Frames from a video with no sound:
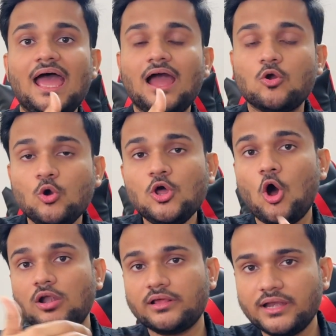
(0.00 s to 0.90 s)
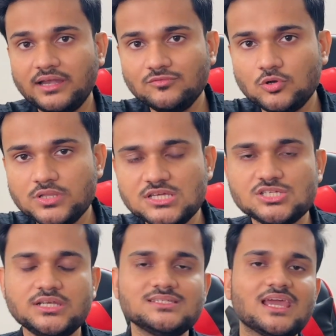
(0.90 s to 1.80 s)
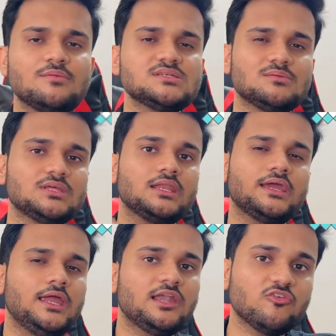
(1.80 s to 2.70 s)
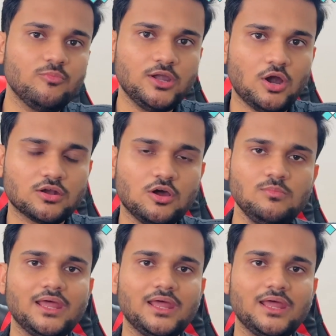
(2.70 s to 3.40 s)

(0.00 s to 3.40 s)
A good alternative to these sheets can be something like interviewbit.com.